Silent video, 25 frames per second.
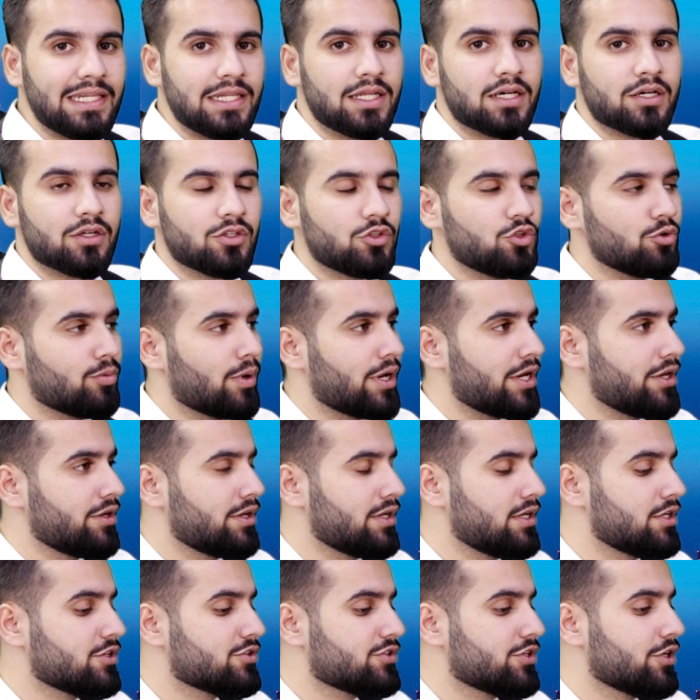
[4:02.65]
Dubai
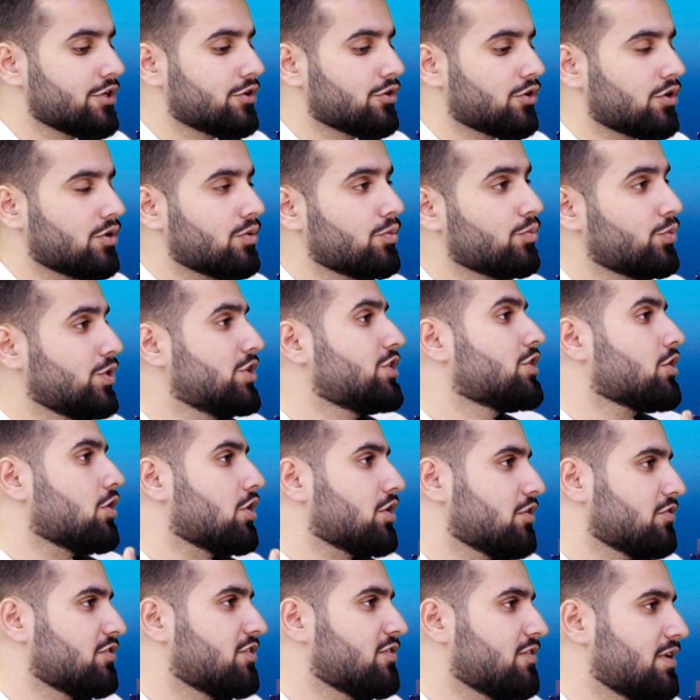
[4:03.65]
real estate or with a lot
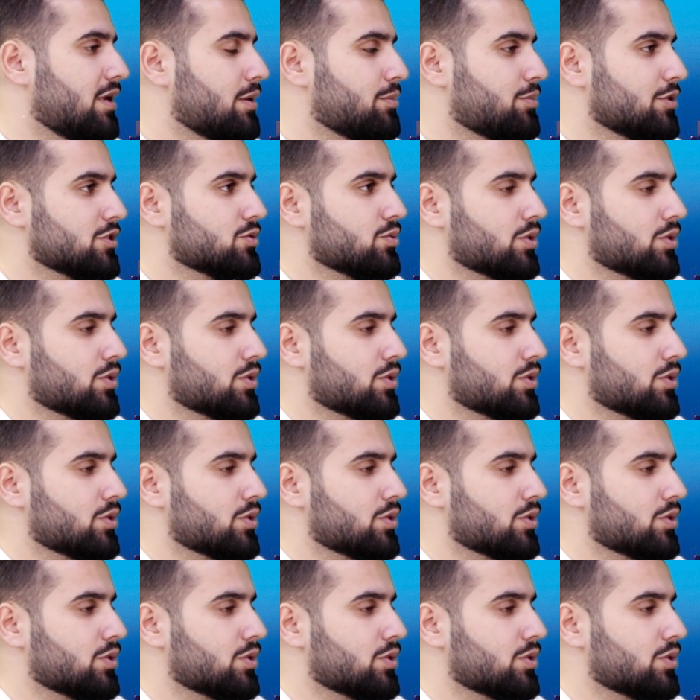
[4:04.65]
of developers,